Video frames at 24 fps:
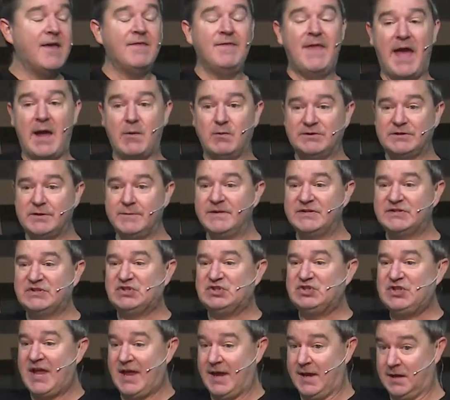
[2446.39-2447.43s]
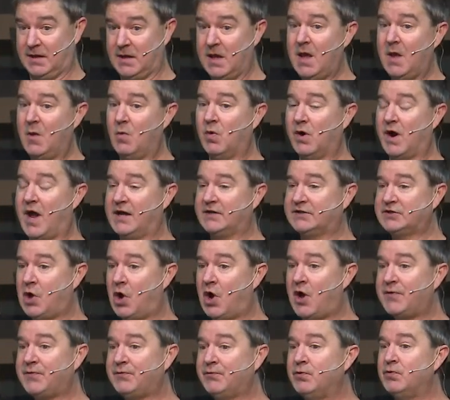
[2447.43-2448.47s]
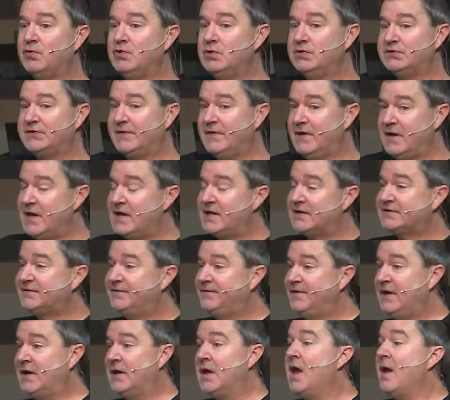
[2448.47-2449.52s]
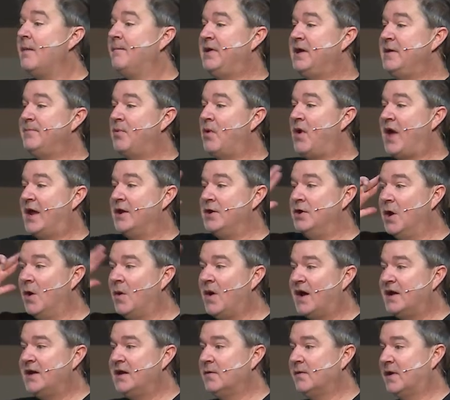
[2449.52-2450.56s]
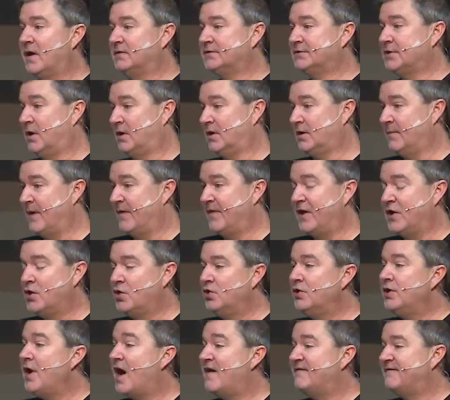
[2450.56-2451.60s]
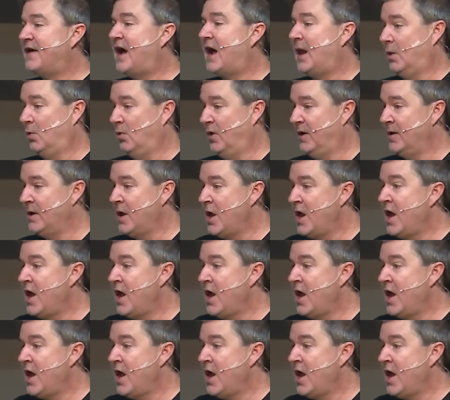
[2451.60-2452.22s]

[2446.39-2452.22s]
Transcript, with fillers: That was a mistake. When I taught through using the ESV, people had no idea what I was talking about. They could not follow it.